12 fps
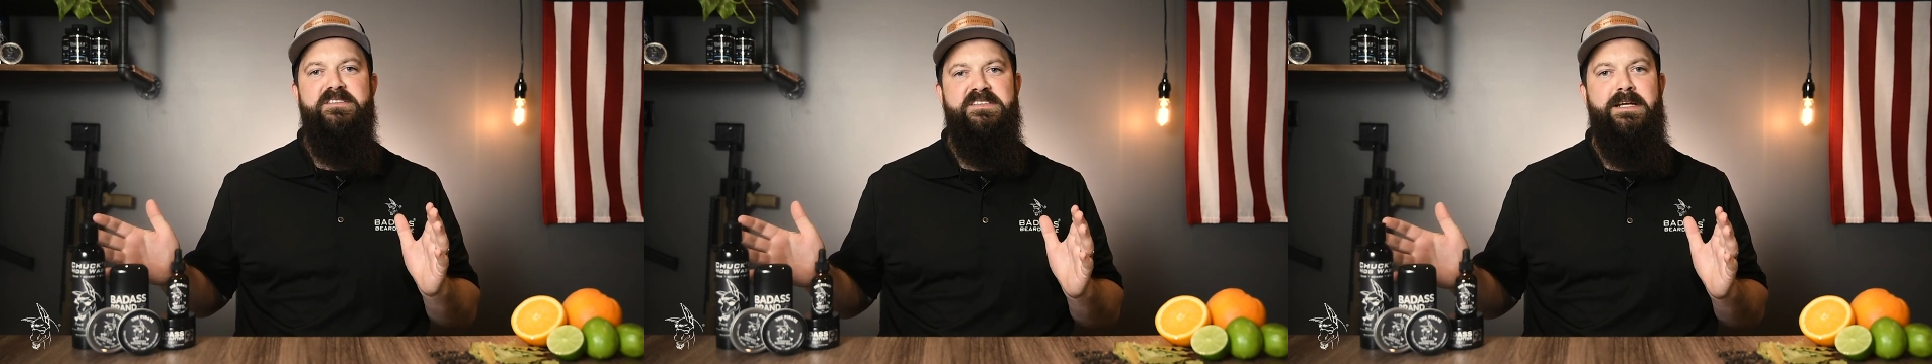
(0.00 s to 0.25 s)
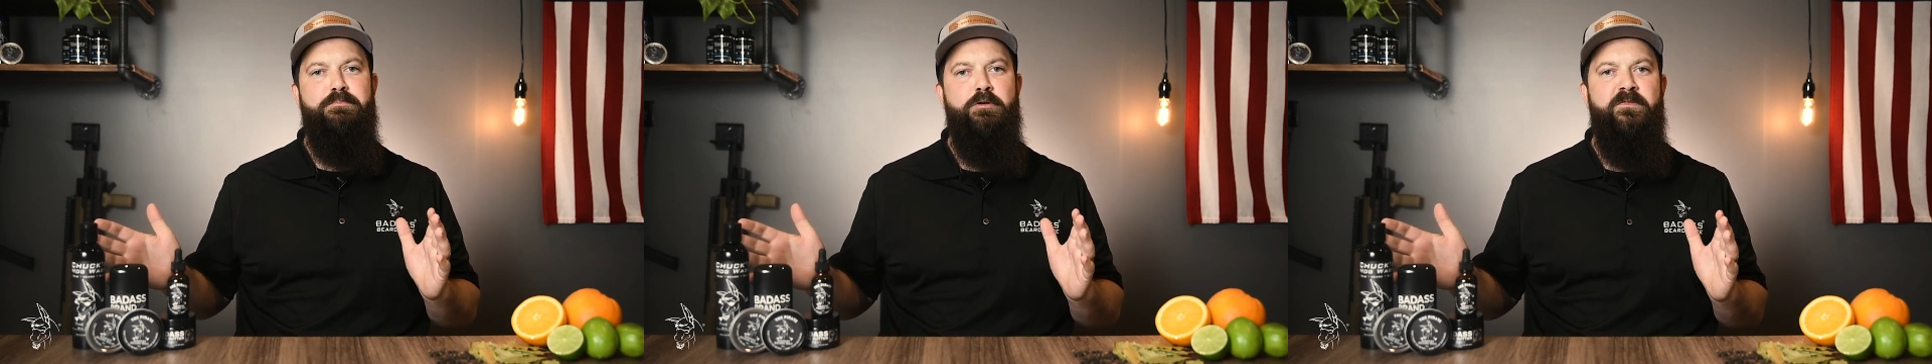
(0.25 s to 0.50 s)

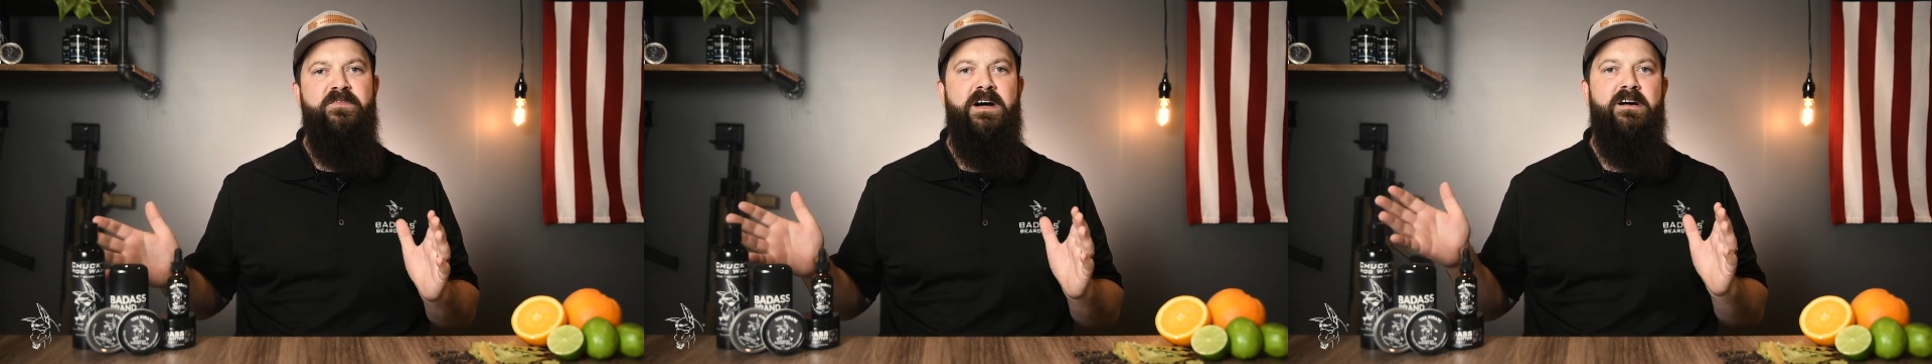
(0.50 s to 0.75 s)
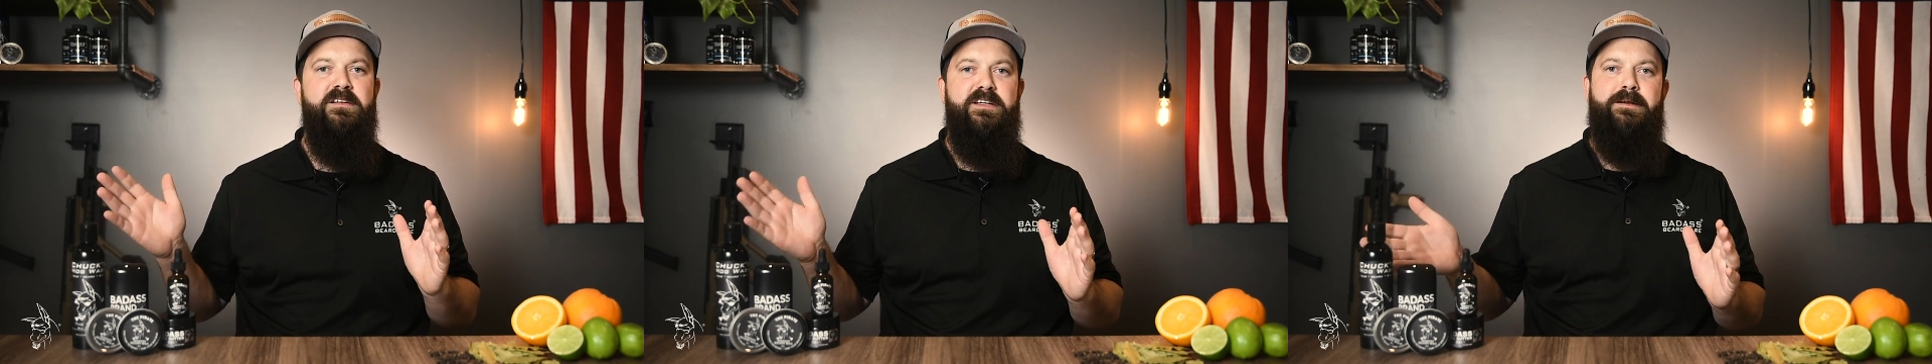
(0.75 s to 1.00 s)
scent
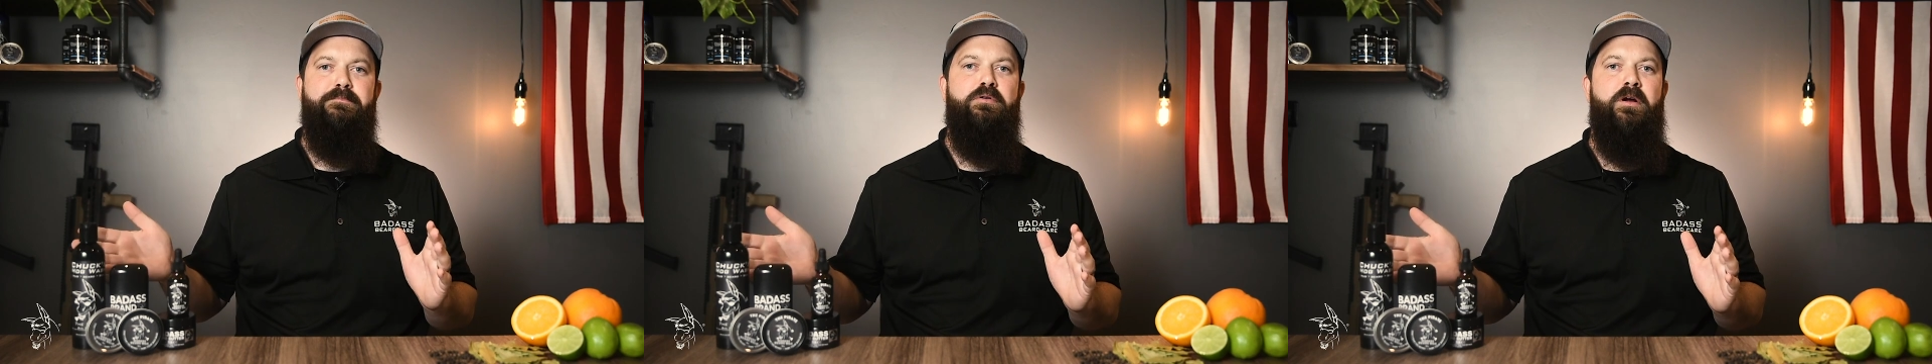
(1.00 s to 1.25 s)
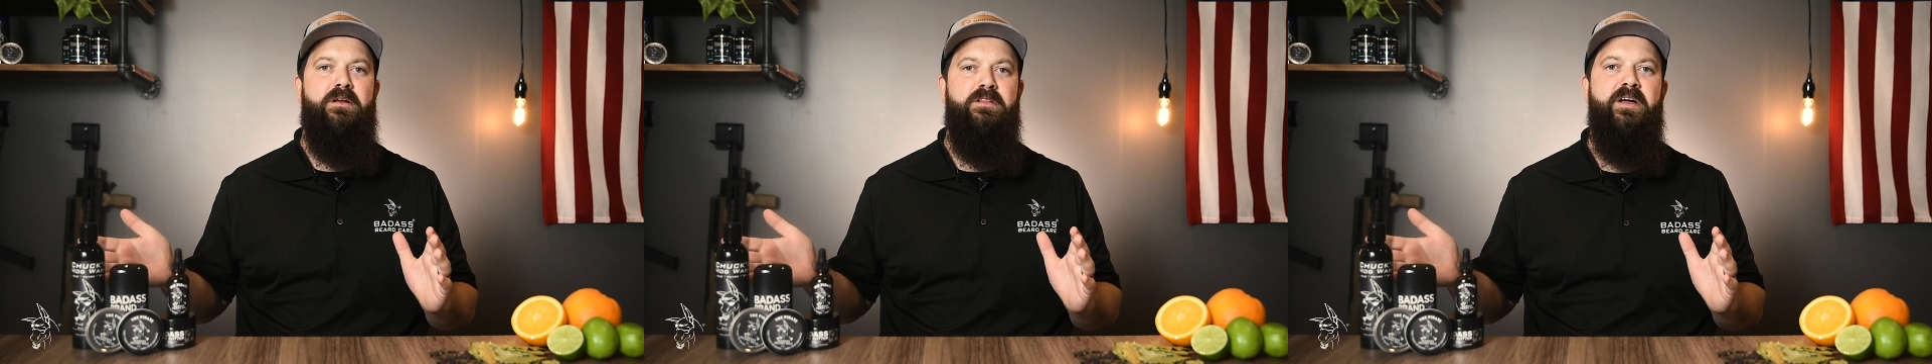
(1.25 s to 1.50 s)
profile and
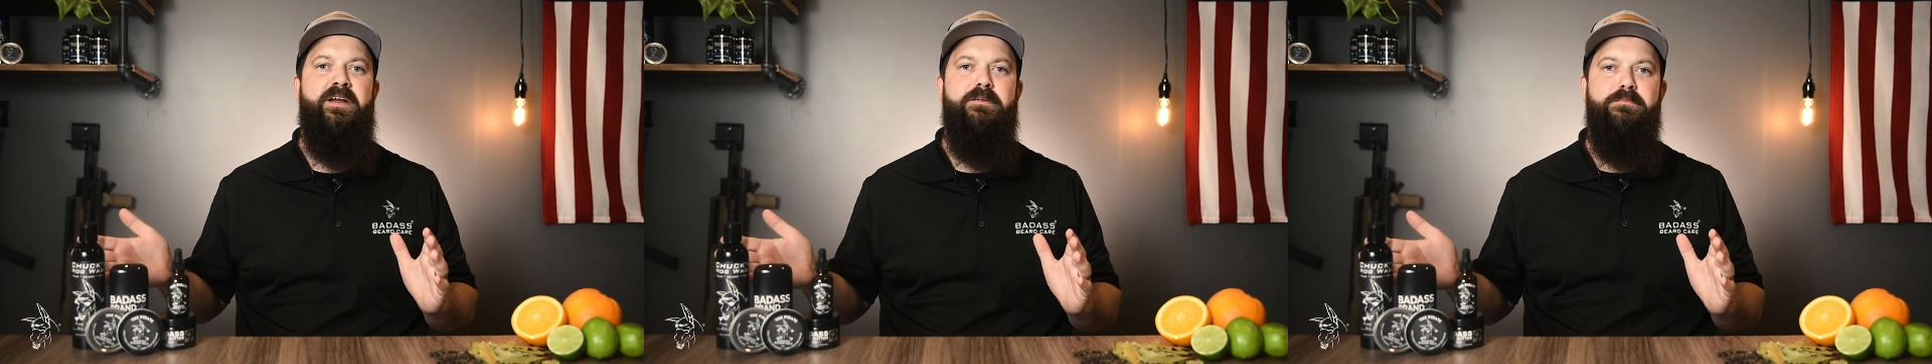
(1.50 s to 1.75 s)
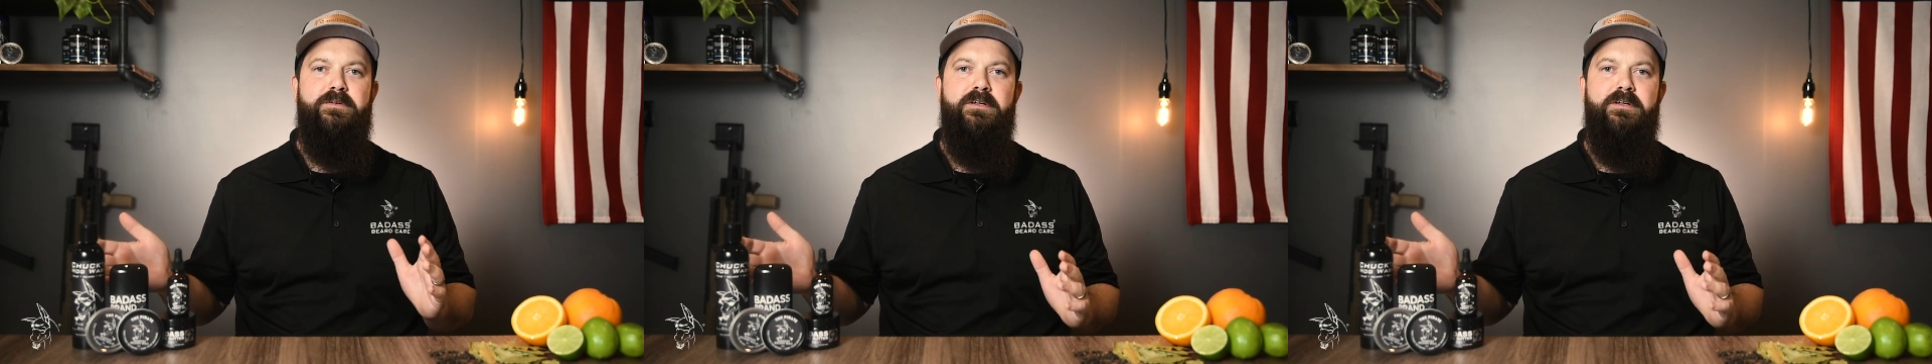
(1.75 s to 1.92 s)
product lineup.